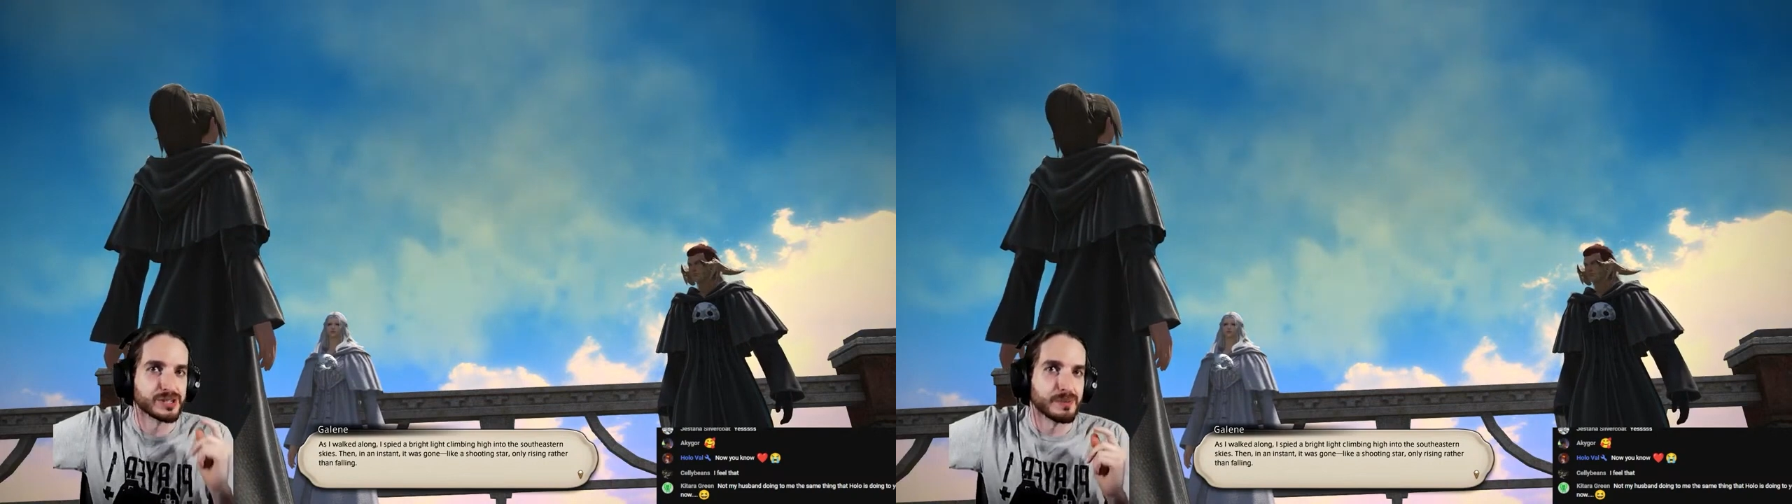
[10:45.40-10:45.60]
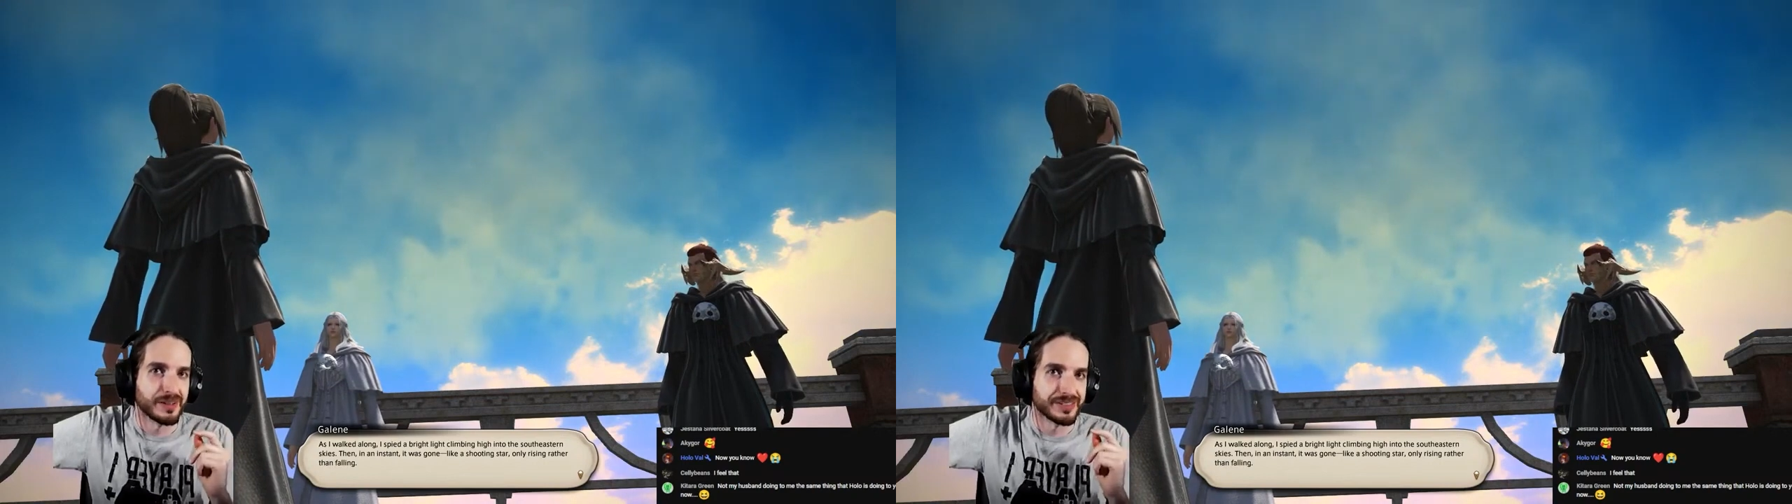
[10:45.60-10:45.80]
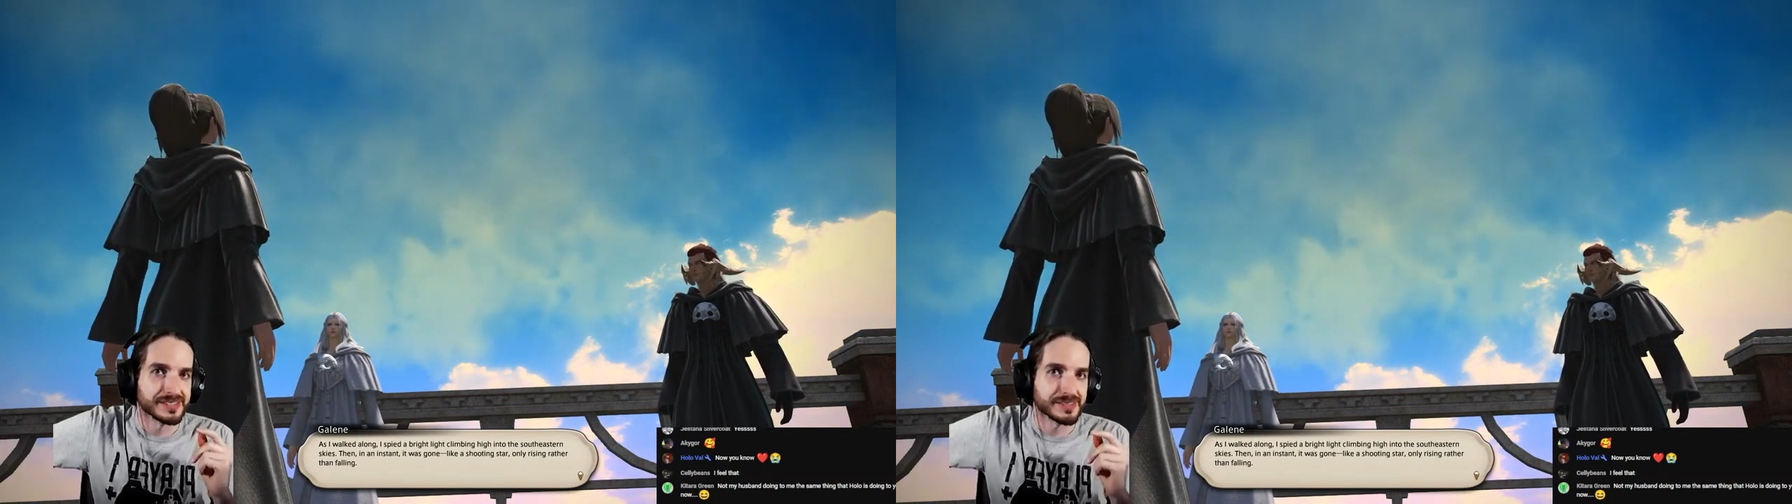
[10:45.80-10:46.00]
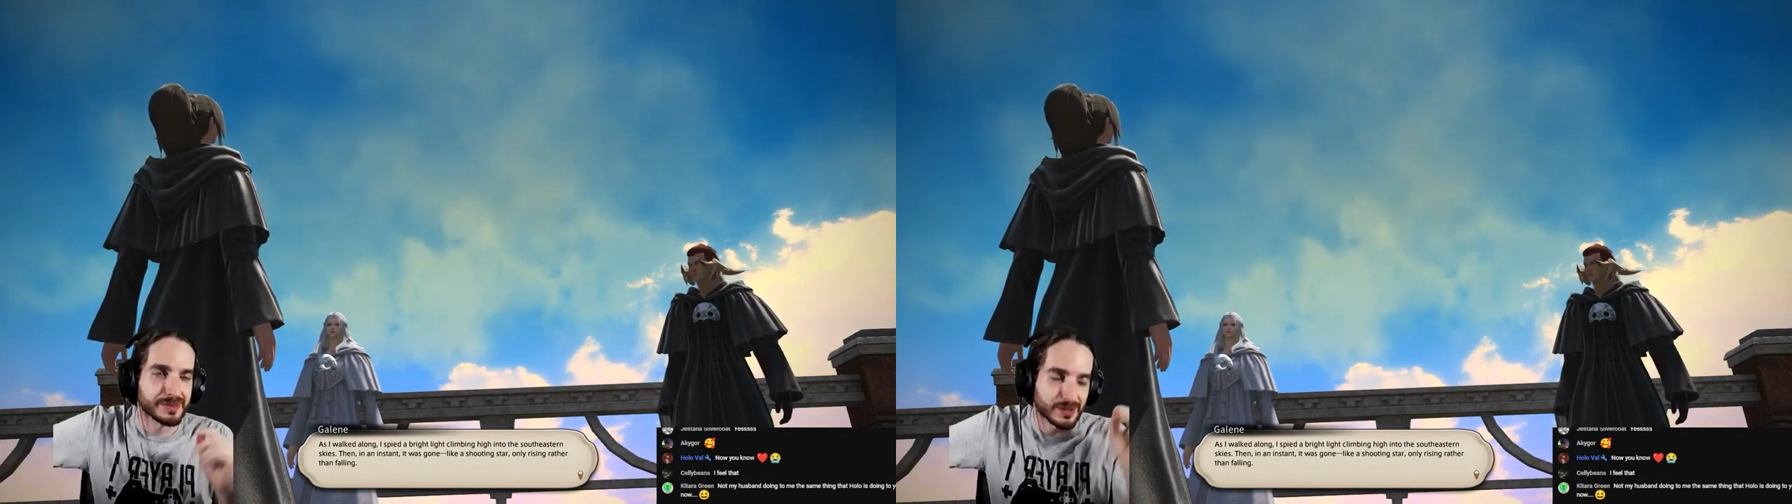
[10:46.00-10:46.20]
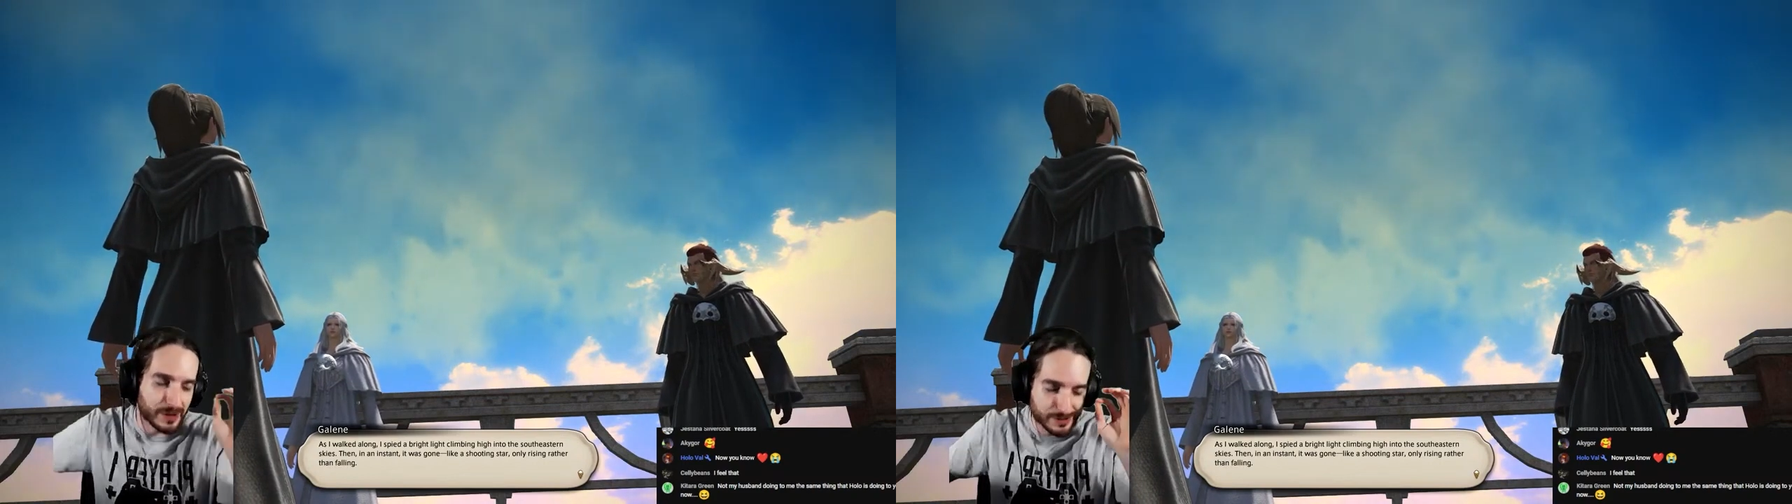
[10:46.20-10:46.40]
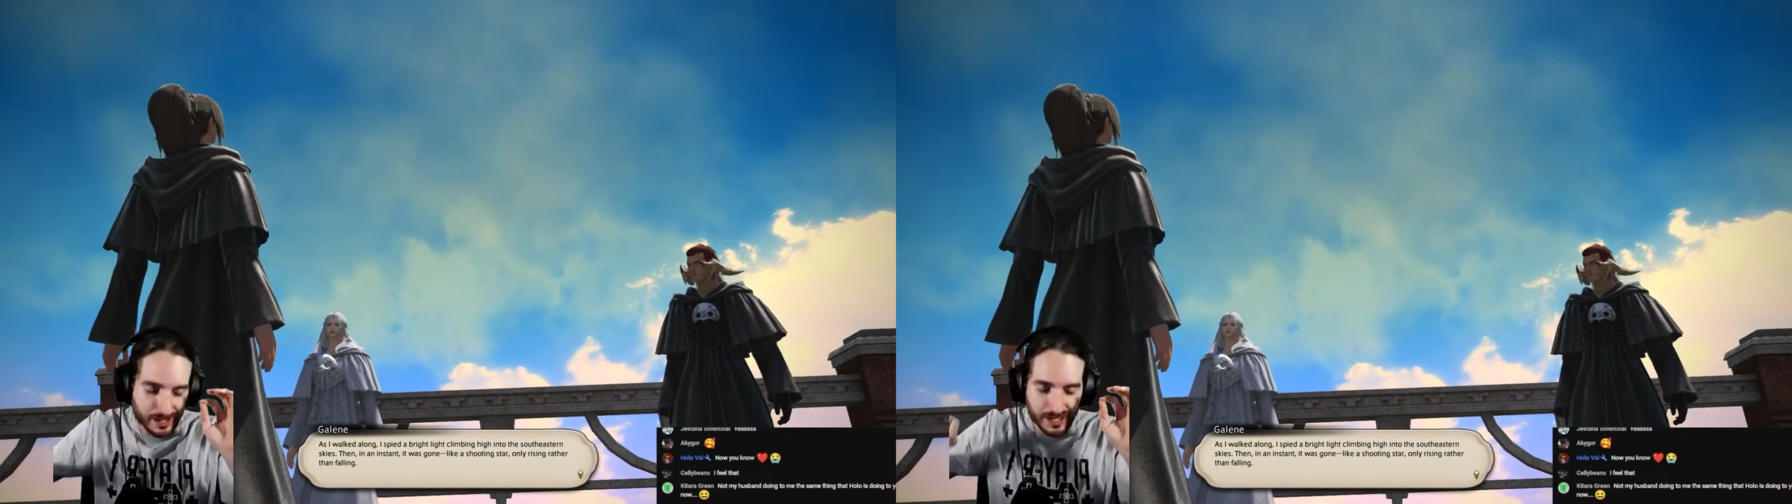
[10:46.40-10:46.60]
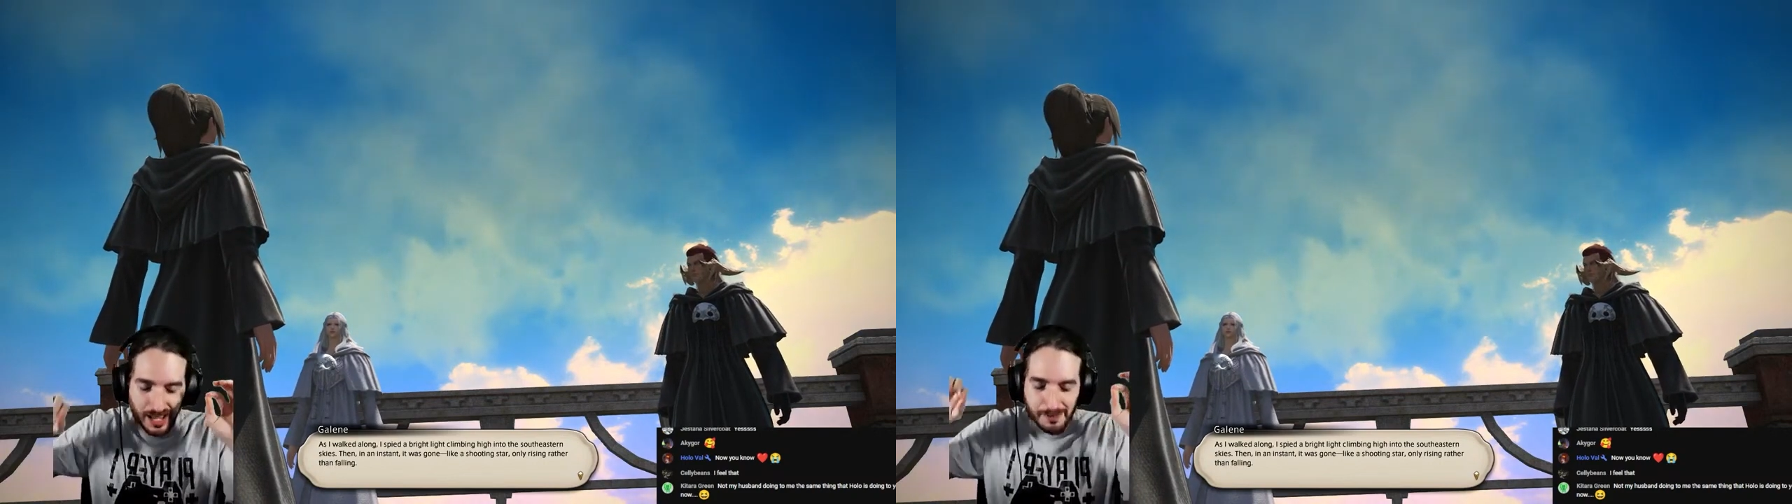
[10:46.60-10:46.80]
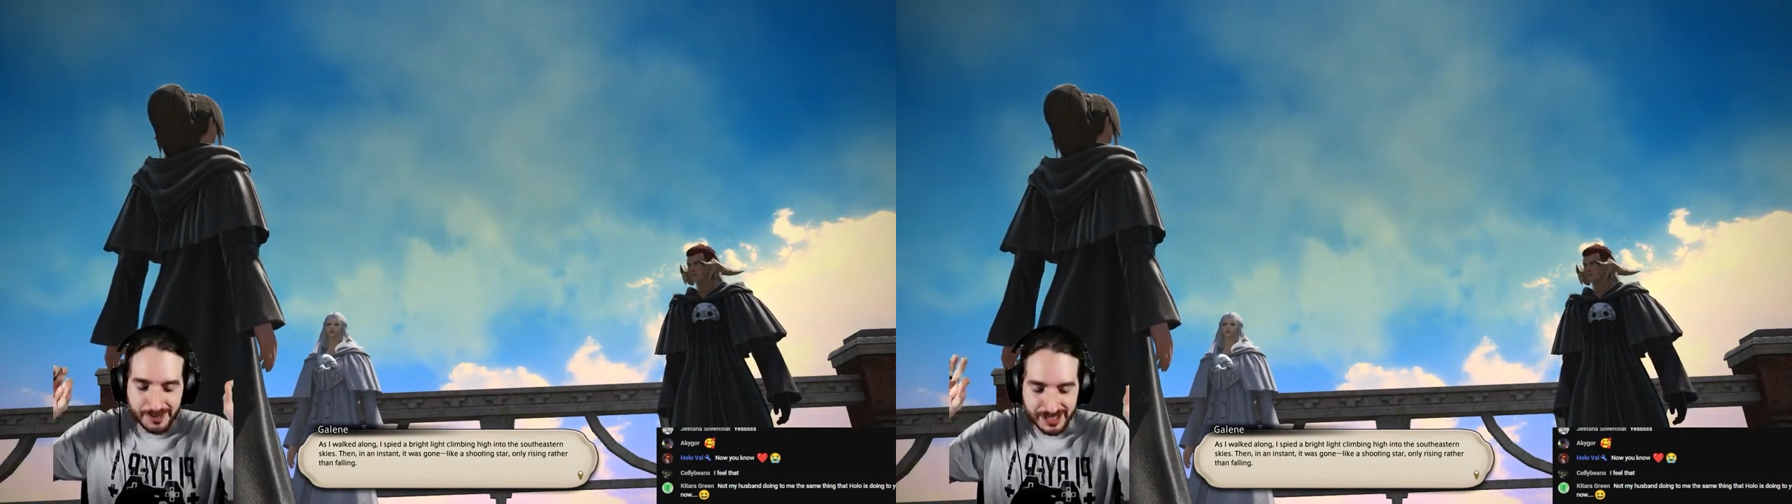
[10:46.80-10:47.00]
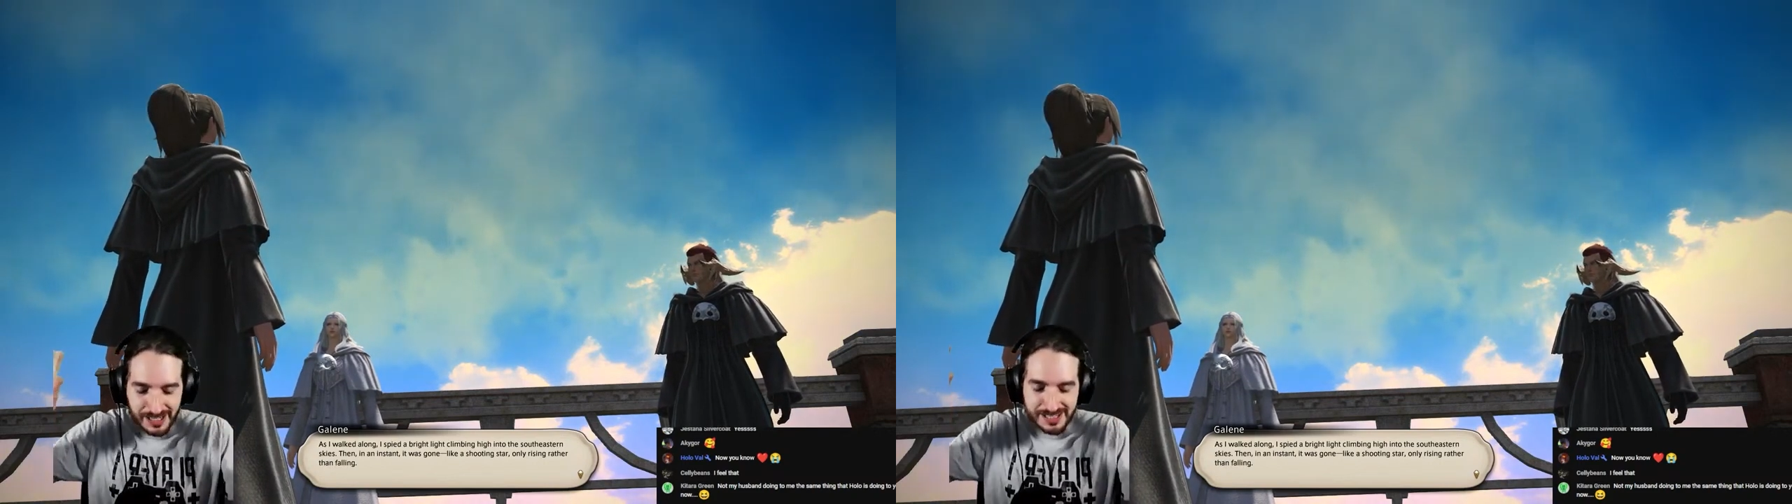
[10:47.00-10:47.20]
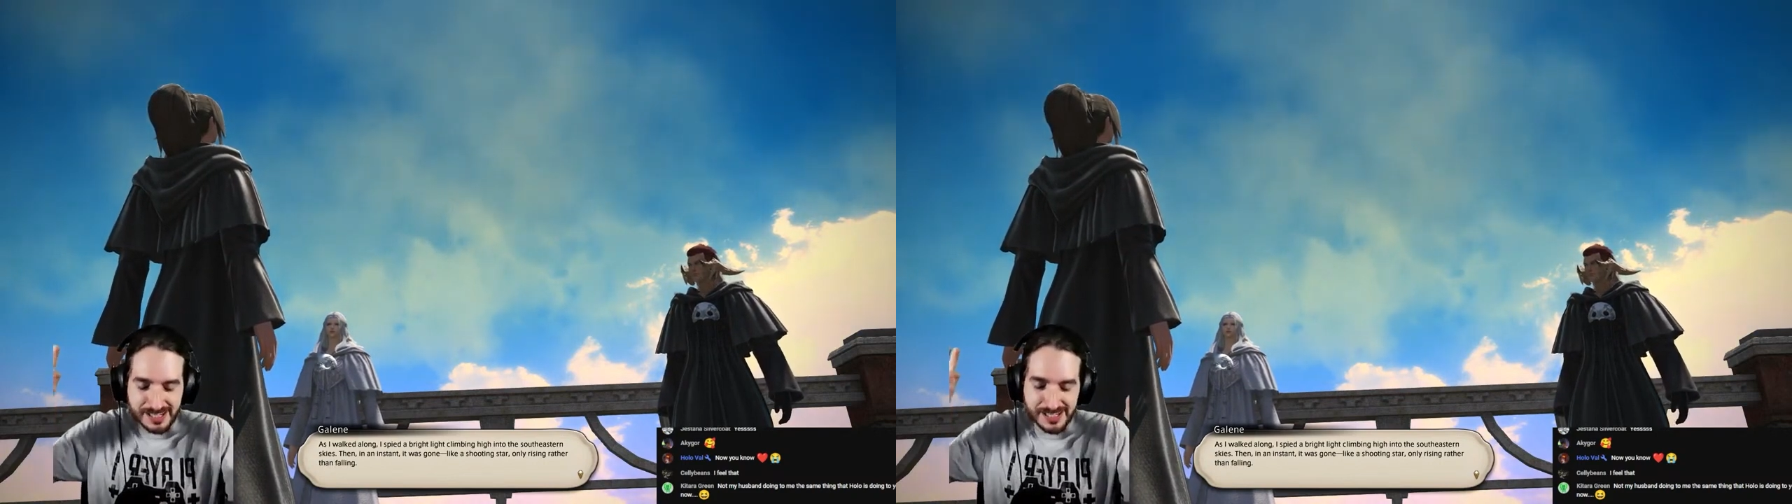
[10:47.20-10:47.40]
about this. I'm connecting